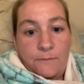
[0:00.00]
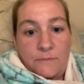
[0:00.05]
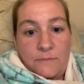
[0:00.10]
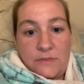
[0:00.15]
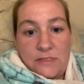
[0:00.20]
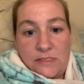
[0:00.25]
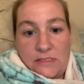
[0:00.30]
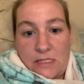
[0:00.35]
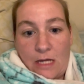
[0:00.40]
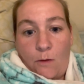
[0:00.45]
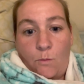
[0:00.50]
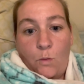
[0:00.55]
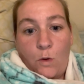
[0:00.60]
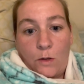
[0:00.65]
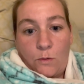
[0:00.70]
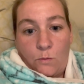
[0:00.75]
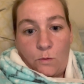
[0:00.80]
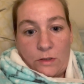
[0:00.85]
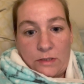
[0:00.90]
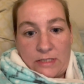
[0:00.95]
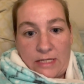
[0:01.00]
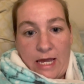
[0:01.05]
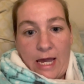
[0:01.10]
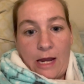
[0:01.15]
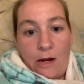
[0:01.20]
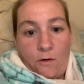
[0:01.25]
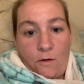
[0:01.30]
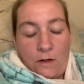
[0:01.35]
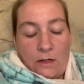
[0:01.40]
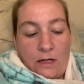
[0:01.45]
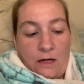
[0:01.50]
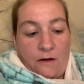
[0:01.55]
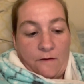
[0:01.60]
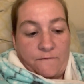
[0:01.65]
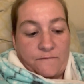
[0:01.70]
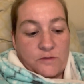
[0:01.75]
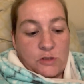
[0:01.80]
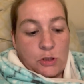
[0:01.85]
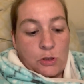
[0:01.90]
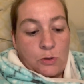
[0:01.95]
someone would care enough
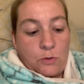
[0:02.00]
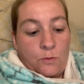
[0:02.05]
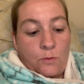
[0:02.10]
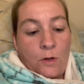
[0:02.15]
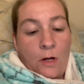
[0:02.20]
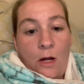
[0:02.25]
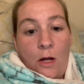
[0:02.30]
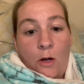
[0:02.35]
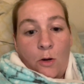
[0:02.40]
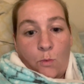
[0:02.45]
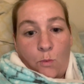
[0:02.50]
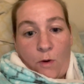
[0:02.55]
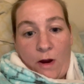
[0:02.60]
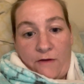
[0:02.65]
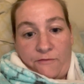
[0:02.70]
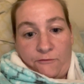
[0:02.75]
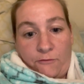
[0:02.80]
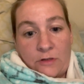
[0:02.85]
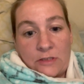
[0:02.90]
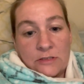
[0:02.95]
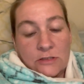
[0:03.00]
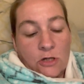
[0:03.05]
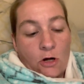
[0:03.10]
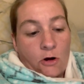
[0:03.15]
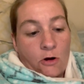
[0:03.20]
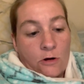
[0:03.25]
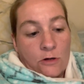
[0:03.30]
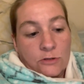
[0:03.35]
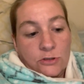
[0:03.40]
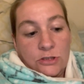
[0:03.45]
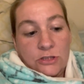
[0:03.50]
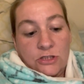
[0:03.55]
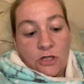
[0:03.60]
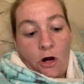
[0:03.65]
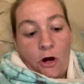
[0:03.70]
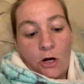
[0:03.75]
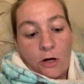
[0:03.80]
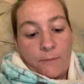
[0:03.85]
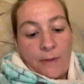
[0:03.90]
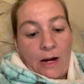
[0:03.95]
to reference her, to
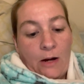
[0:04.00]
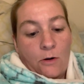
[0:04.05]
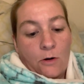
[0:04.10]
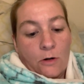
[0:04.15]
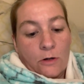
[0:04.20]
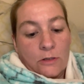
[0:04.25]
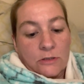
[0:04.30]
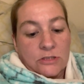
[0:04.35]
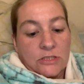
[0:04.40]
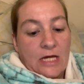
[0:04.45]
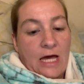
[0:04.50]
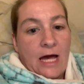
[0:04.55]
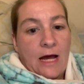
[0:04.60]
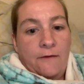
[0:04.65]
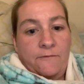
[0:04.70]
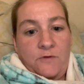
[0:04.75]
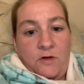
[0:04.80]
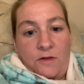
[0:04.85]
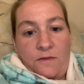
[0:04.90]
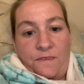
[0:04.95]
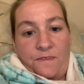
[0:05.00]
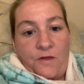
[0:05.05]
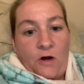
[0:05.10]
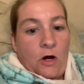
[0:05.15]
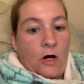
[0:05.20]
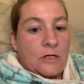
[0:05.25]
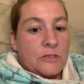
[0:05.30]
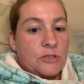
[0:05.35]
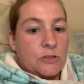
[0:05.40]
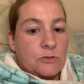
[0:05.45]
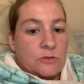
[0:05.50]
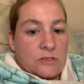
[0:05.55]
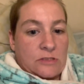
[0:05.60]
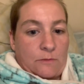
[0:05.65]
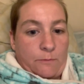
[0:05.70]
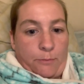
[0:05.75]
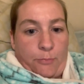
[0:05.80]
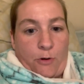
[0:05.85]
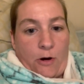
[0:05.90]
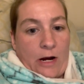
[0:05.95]
talk about her, to have good thoughts or
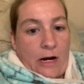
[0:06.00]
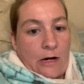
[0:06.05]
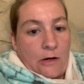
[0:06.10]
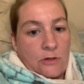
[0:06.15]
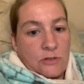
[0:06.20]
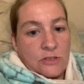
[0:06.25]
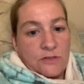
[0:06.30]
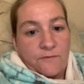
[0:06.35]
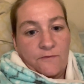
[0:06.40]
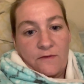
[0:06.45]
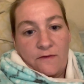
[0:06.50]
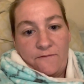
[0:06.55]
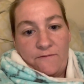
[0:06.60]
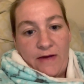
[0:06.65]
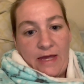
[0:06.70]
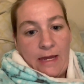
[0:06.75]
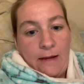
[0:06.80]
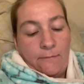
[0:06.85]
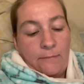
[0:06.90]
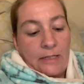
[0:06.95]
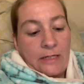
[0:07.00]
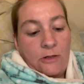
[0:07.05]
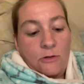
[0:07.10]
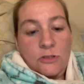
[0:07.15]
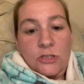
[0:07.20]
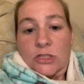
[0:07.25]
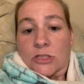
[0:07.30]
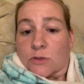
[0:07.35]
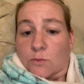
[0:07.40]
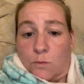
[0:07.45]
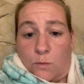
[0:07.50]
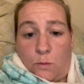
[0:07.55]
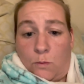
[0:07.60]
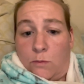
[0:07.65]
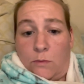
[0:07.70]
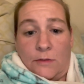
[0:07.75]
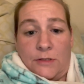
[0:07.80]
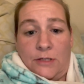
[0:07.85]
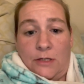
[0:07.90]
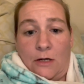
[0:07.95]
some prayers for the family, or just,
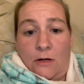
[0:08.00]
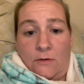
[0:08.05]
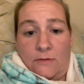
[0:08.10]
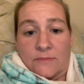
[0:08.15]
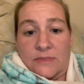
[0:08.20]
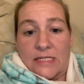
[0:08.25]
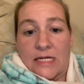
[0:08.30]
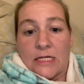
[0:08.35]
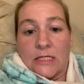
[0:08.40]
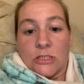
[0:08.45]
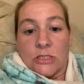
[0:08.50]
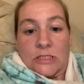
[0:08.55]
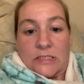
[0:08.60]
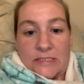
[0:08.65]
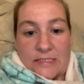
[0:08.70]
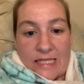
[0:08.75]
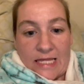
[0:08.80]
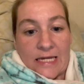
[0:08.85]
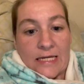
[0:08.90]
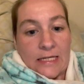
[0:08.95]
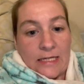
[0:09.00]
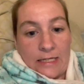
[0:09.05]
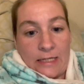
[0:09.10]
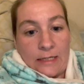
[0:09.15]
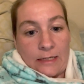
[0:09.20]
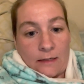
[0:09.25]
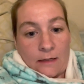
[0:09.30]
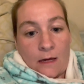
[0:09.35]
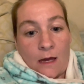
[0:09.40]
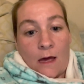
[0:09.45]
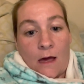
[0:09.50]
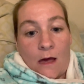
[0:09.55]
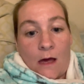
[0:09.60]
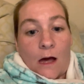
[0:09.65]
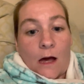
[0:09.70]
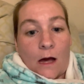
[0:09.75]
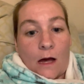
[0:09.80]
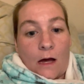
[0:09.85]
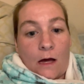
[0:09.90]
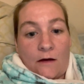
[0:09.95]
you know what I'm saying, just thinking
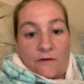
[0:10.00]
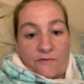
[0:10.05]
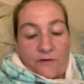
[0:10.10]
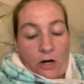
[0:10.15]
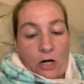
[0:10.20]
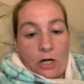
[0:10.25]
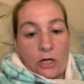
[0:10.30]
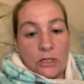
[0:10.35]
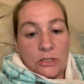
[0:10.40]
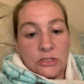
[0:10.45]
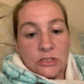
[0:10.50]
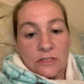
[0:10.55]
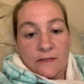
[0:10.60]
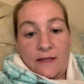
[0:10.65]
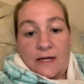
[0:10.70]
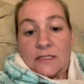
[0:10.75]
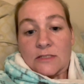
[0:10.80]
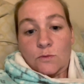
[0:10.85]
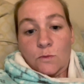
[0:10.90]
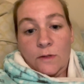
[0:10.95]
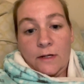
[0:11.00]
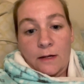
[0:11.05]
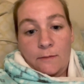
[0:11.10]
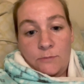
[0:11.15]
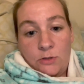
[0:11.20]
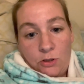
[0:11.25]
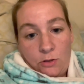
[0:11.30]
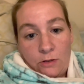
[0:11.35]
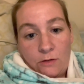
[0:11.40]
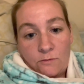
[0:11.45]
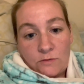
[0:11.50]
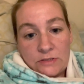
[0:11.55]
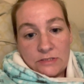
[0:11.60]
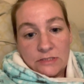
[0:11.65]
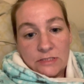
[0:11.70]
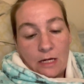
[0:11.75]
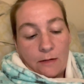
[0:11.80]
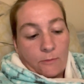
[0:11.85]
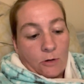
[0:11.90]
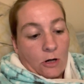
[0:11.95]
of her. So that's what I'm doing with
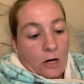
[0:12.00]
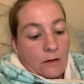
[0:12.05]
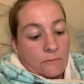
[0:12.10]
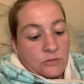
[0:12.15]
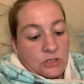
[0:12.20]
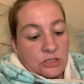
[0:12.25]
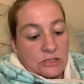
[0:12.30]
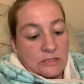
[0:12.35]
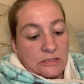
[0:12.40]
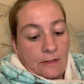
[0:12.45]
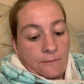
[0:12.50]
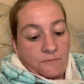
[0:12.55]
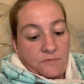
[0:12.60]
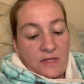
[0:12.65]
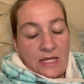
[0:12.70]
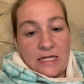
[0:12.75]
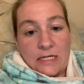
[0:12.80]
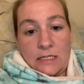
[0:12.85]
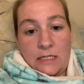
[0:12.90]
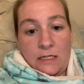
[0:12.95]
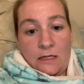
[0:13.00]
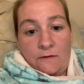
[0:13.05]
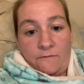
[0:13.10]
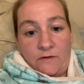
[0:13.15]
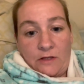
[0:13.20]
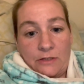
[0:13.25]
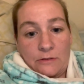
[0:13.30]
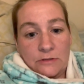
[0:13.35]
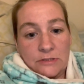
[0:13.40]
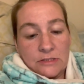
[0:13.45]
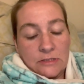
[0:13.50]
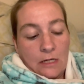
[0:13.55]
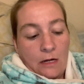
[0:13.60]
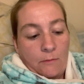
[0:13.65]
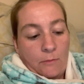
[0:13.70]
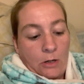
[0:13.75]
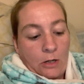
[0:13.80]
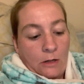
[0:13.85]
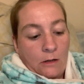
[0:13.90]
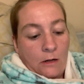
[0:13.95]
Summer. I'm thinking of little
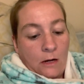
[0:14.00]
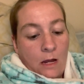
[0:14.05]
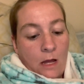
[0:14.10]
Summer